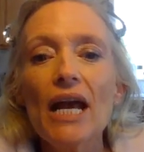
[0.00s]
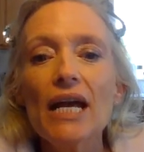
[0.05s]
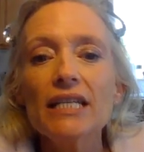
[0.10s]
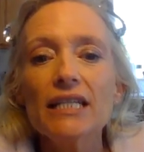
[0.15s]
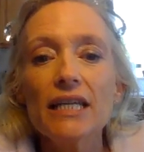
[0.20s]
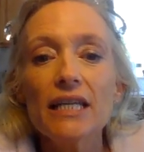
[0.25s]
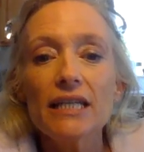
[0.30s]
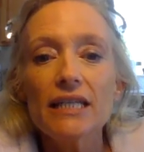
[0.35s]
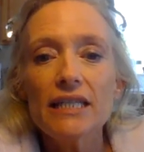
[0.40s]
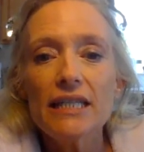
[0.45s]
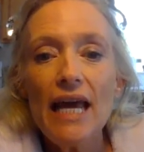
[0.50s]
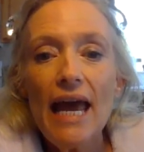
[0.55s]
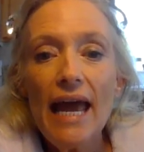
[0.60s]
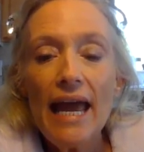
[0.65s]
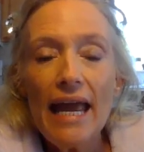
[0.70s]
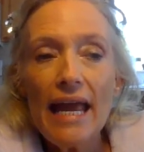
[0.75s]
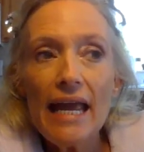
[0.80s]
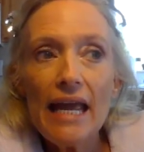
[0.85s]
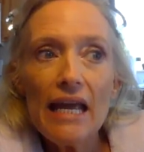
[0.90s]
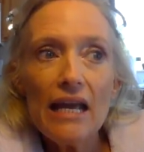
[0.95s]

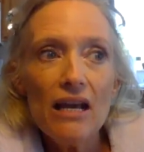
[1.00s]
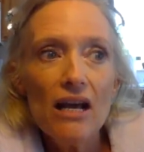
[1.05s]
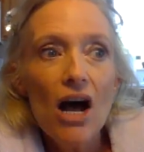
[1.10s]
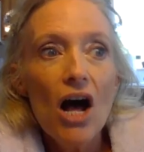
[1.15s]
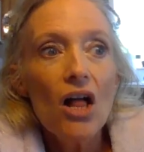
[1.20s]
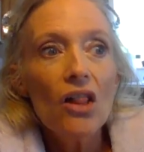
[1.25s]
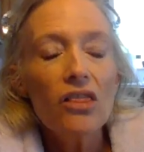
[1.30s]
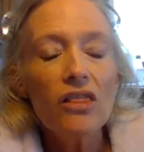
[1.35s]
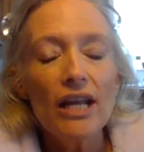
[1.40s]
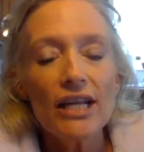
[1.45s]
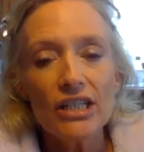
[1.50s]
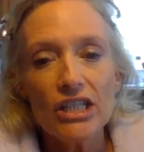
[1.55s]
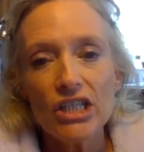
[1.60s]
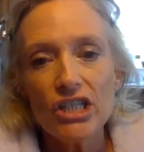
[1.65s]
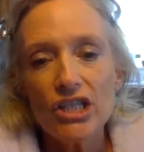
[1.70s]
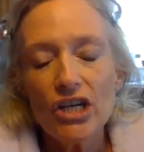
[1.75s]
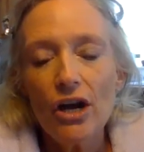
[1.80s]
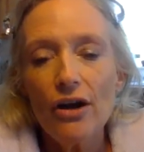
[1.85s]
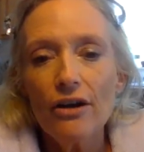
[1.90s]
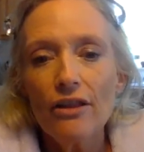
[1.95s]
Today, let's
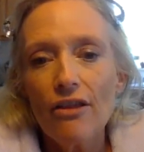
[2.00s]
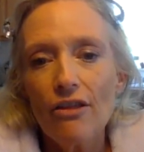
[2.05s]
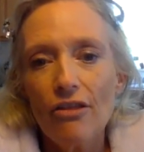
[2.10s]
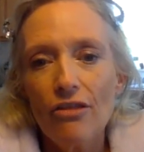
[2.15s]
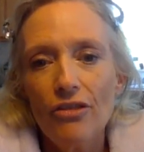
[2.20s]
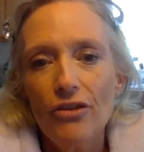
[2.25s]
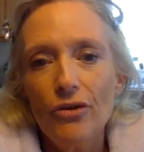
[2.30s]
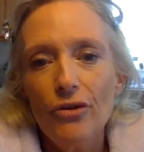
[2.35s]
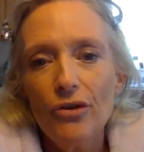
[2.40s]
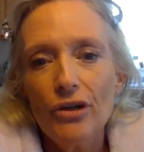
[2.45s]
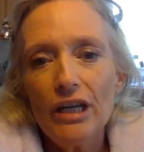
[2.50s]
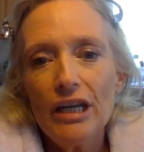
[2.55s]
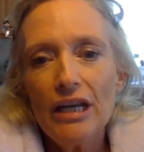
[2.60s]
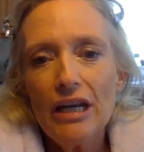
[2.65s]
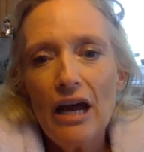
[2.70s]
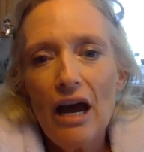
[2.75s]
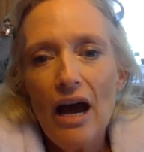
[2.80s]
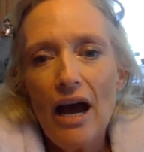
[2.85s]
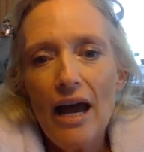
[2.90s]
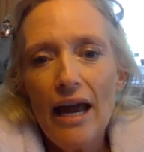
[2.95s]
start at
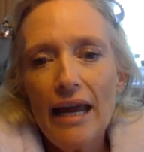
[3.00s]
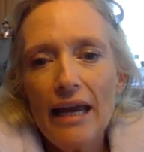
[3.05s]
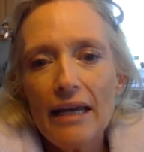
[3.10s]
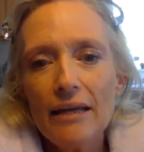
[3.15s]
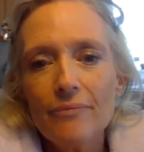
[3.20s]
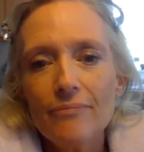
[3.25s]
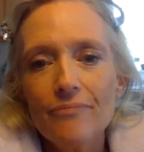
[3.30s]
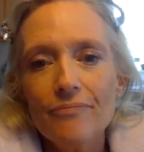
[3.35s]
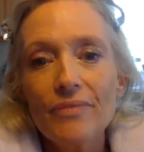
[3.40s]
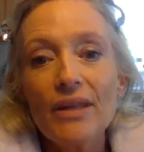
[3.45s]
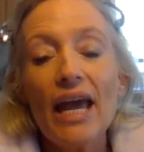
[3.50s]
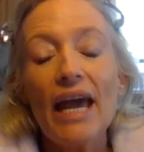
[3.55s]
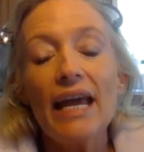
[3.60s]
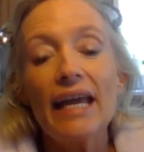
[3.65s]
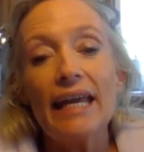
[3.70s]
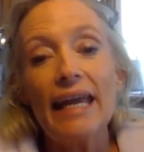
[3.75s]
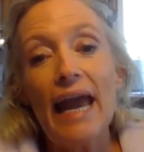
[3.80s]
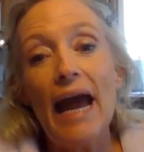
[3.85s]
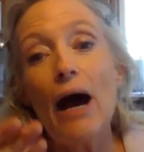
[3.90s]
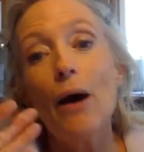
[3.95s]
39
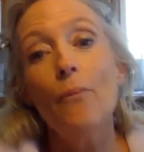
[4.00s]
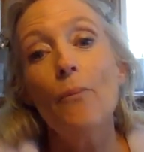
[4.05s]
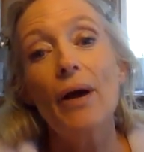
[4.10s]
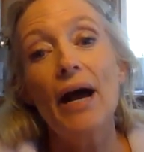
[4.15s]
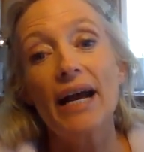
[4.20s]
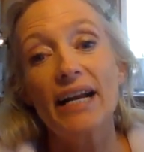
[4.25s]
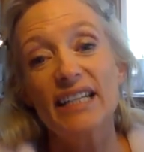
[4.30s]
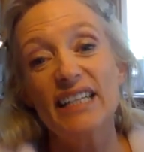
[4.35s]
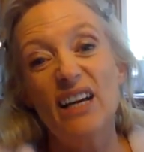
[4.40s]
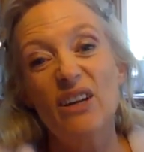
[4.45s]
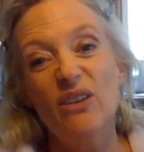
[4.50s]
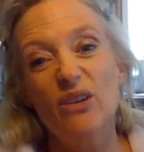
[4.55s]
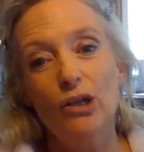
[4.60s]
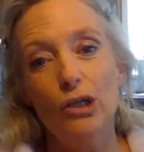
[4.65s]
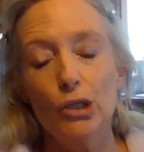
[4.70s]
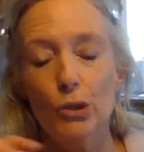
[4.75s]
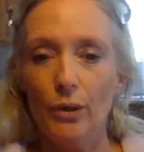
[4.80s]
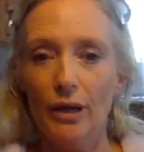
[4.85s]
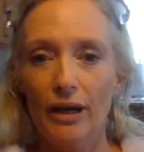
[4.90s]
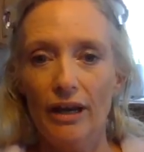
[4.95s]
and count back down to
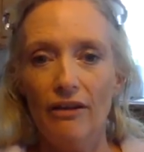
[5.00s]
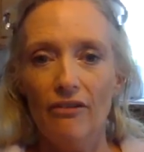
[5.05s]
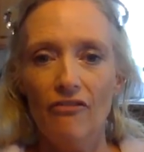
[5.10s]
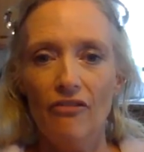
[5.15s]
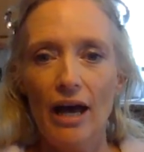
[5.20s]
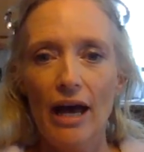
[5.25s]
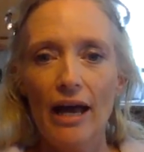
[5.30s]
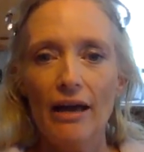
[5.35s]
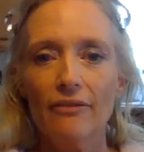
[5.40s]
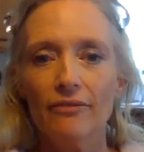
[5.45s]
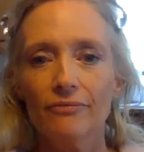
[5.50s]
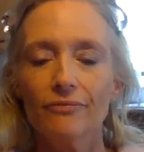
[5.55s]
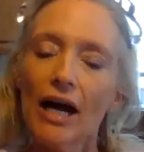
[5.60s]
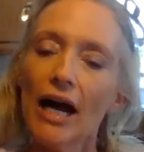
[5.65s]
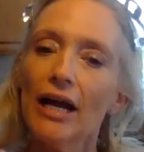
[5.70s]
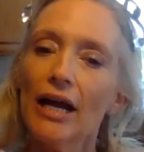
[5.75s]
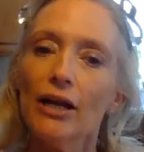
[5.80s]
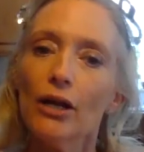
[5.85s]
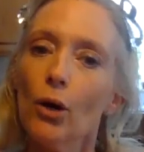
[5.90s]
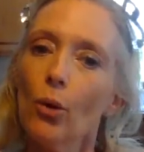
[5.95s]
25.
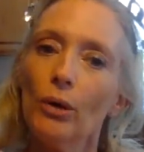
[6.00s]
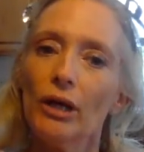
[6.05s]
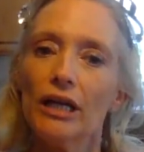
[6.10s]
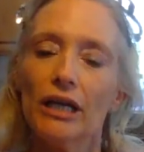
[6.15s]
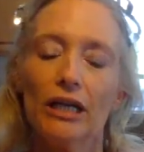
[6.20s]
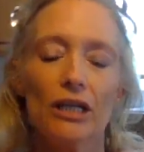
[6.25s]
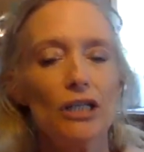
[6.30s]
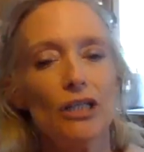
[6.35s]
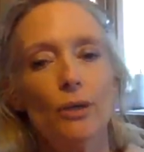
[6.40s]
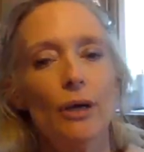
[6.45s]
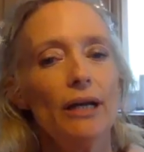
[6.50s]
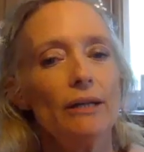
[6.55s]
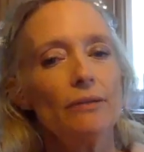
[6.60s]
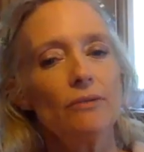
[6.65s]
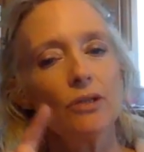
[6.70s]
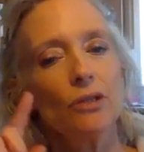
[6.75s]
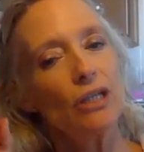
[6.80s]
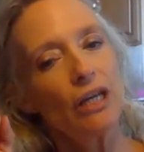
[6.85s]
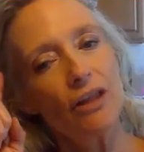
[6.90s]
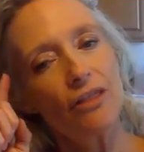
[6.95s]
I know we can do it.
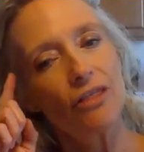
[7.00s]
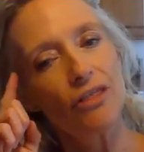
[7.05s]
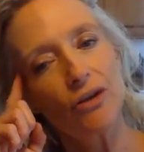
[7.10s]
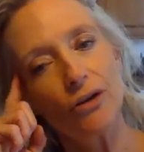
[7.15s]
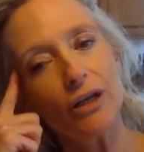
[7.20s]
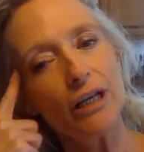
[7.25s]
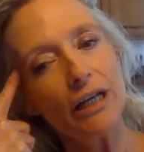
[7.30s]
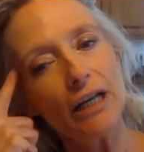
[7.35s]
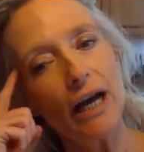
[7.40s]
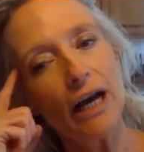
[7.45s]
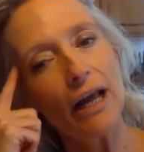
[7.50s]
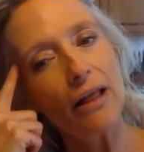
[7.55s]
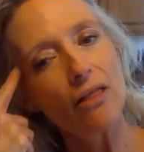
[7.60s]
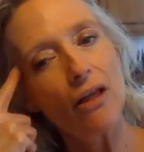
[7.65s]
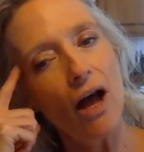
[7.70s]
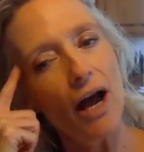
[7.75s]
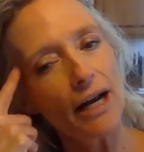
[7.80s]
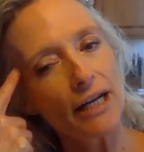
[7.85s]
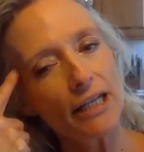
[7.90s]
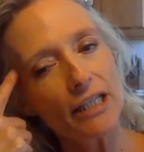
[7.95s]
So get 39
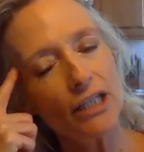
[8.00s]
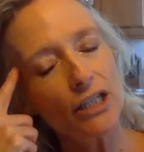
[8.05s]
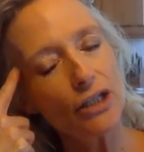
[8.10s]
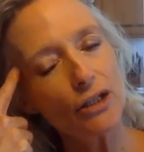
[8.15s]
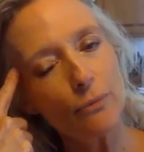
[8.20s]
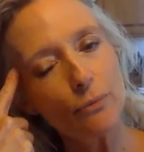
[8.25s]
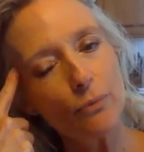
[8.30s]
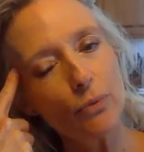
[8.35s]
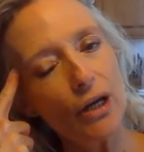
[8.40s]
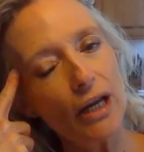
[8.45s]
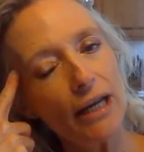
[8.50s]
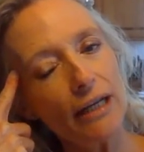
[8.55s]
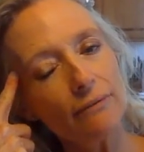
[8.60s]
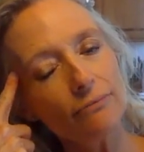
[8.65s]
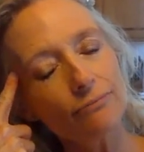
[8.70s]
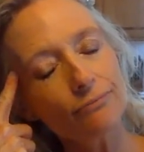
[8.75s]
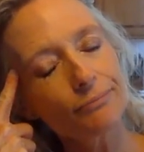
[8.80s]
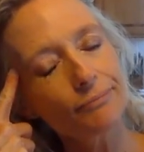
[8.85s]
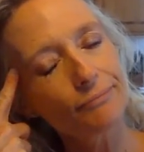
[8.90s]
locked in your brain